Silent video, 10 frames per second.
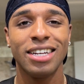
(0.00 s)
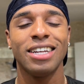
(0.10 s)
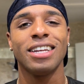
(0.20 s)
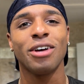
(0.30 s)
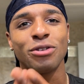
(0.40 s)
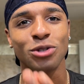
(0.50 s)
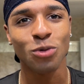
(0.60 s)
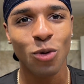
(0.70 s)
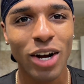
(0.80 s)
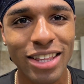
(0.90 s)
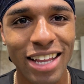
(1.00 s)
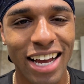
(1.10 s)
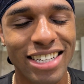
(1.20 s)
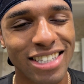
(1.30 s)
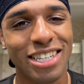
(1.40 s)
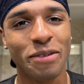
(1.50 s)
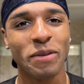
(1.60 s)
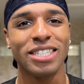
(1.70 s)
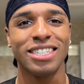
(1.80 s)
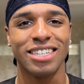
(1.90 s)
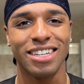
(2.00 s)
Now there's one last thing missing.